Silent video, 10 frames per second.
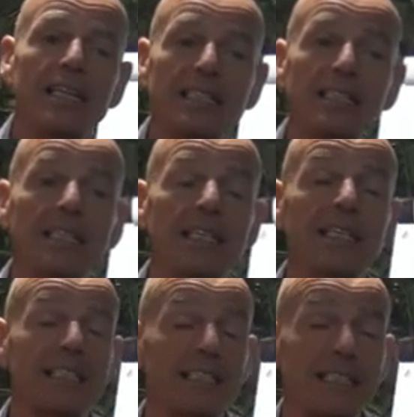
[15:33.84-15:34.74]

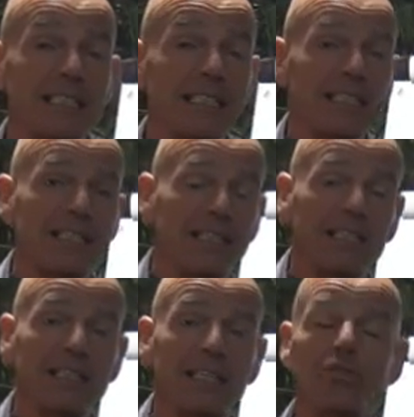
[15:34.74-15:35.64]
Seek assistance
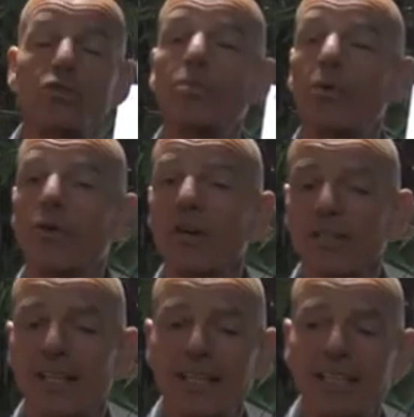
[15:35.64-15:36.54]
and
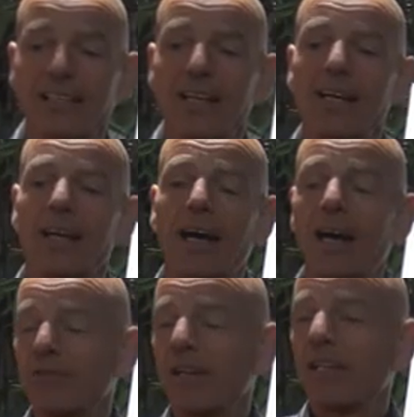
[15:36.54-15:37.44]
support, guys. I
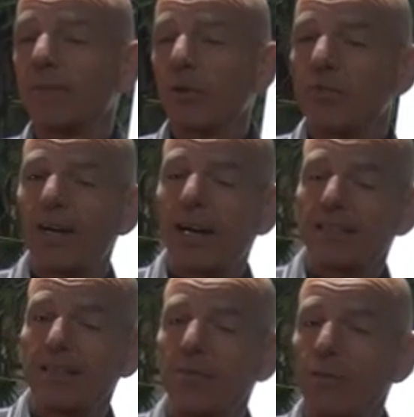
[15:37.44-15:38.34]
have done a bit of
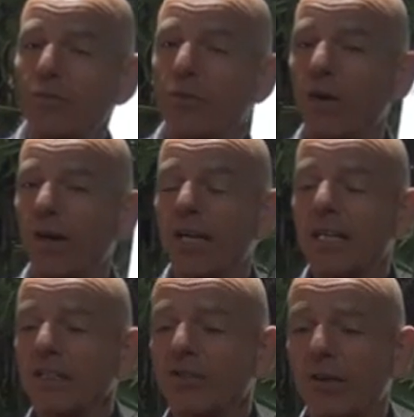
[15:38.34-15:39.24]
fasting before,
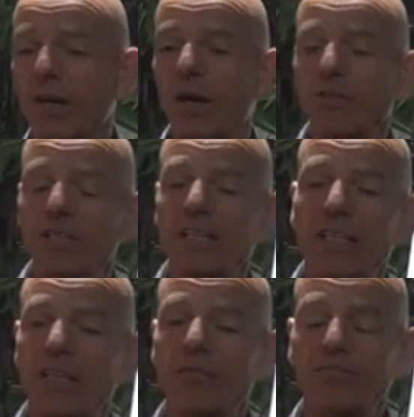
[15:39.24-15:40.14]
so I
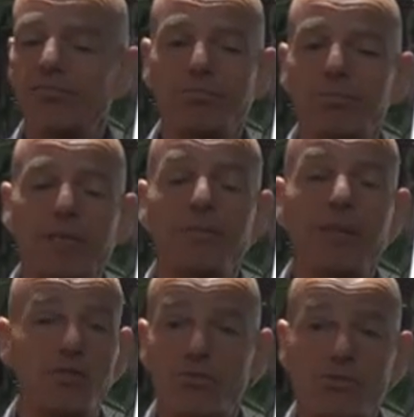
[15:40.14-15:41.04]
obviously pretty
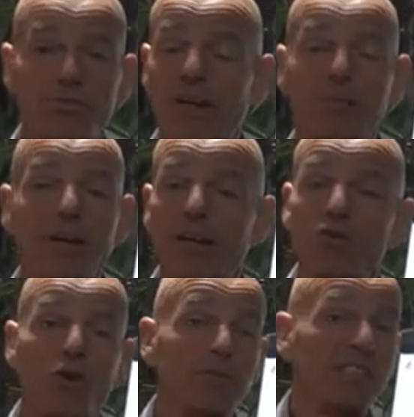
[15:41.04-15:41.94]
much run my
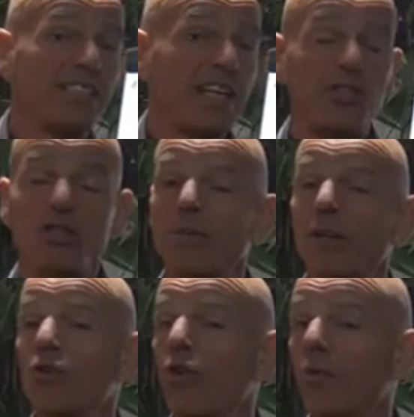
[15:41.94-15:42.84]
normal schedule, my
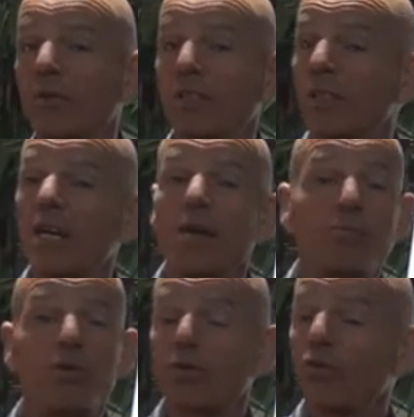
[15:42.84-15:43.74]
normal
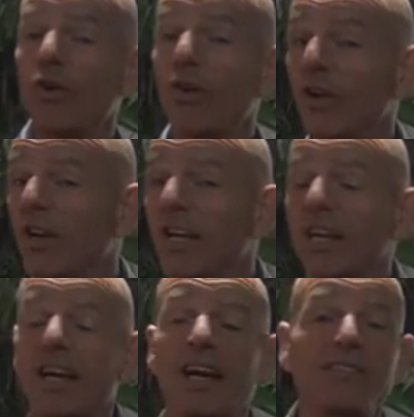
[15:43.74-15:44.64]
protocol,
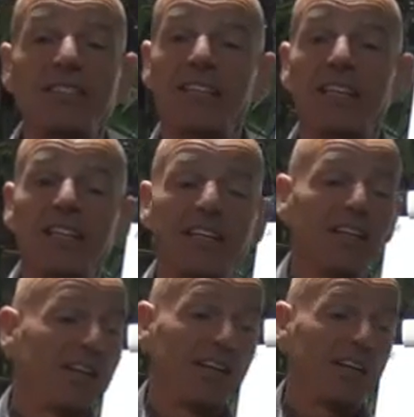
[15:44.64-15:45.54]
everything.
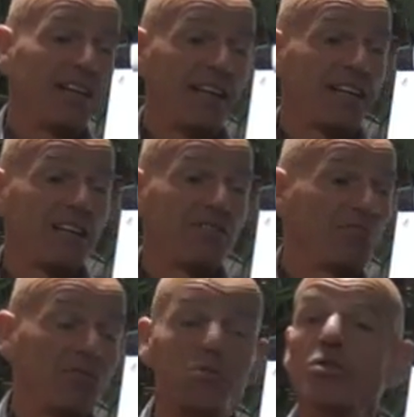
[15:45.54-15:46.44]
Like I
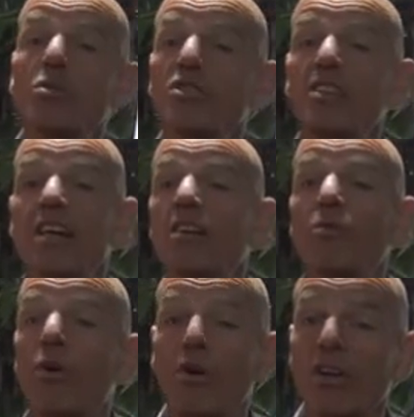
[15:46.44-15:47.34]
do usually, I
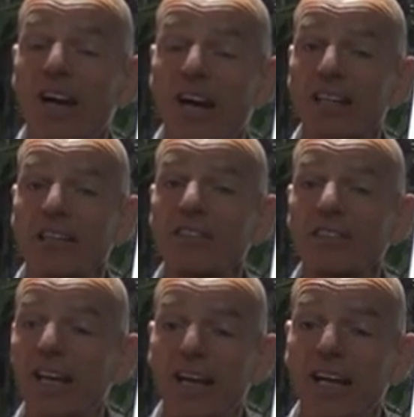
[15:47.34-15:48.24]
work hard every
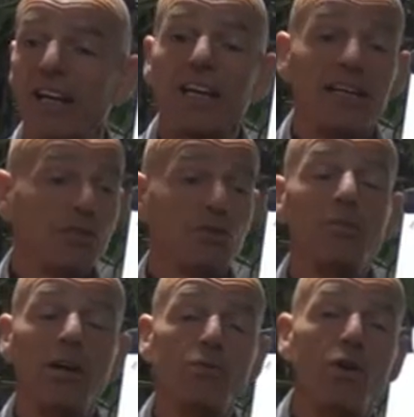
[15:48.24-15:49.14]
day. I do
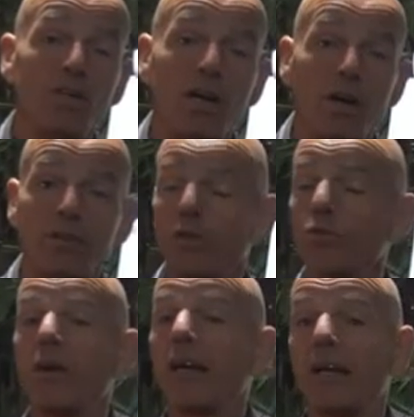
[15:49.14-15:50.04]
my workout, I do
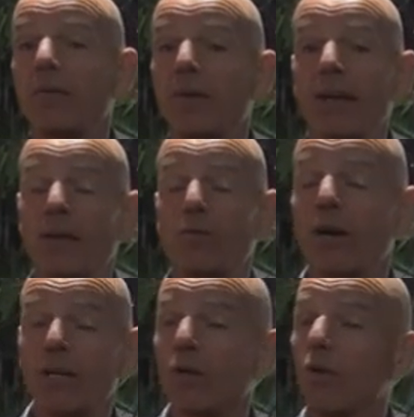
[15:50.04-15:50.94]
my
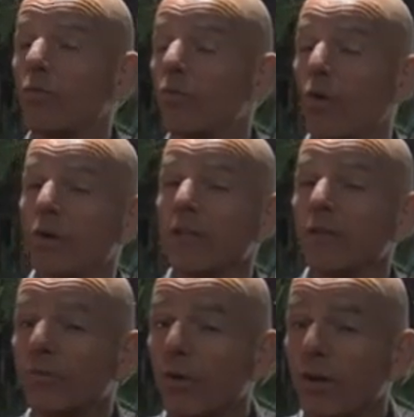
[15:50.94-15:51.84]
run or walk in
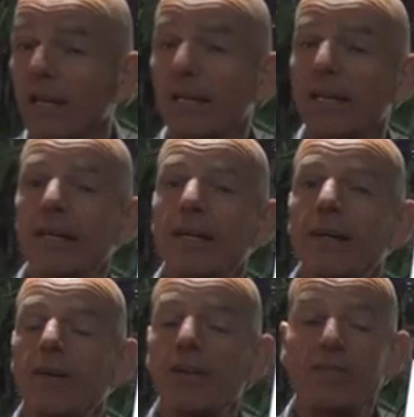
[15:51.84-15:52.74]
the morning.
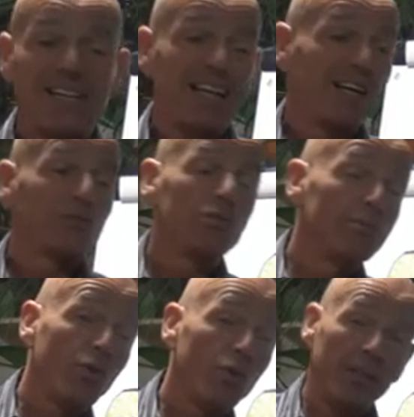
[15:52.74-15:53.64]
Or if I can't do the
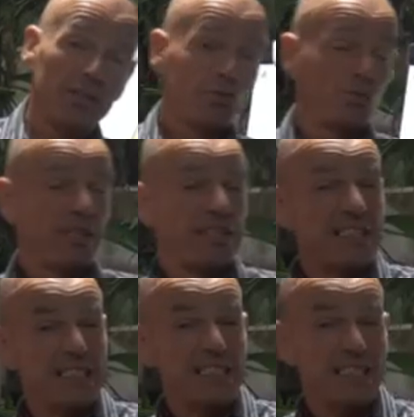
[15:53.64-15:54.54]
morning, I do it at
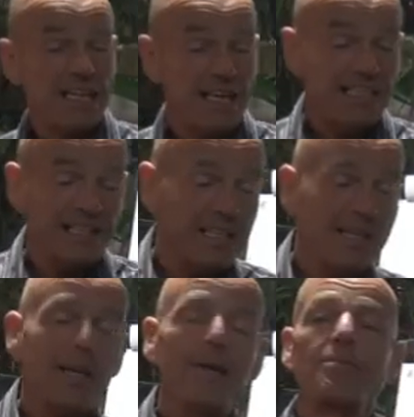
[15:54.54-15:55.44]
least at night
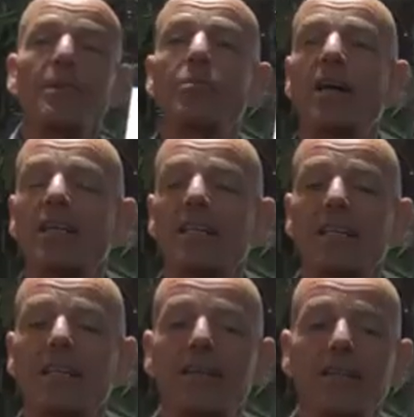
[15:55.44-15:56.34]
then. But
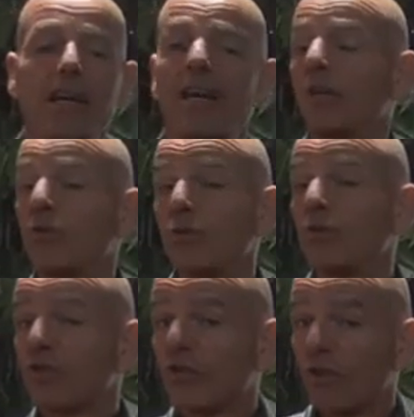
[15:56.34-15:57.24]
yeah, I go in
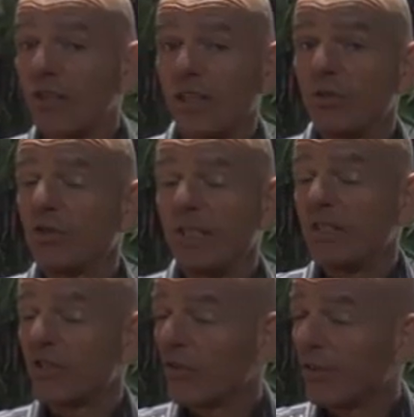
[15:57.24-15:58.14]
the sauna, I usually hit
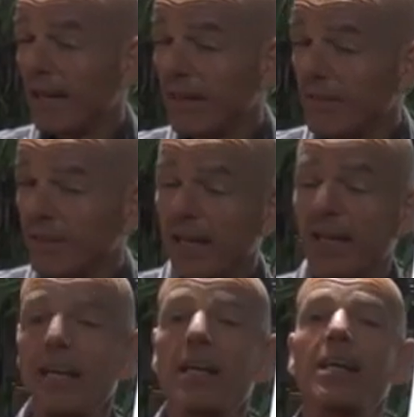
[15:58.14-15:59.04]
the sauna every
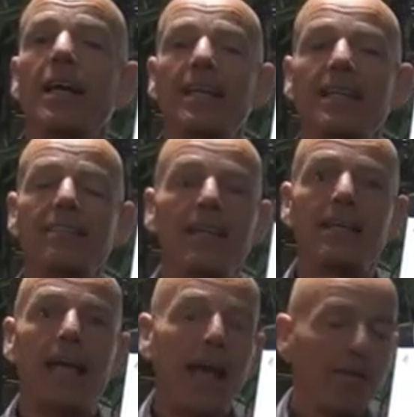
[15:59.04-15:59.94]
day, and I
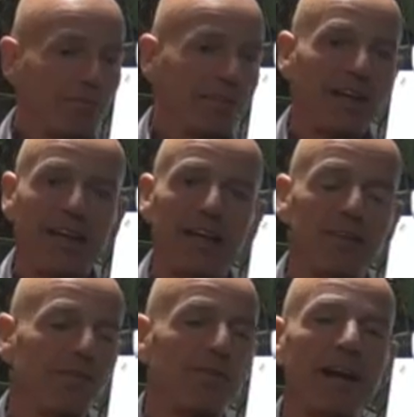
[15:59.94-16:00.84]
take every day a
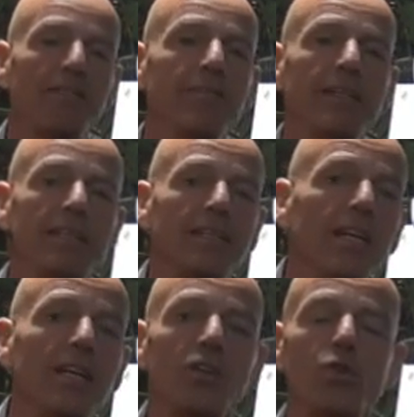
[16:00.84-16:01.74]
5-minute
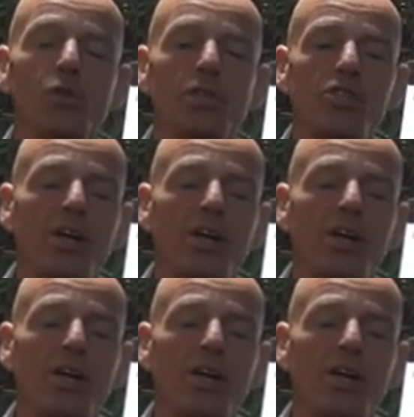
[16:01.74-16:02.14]
cold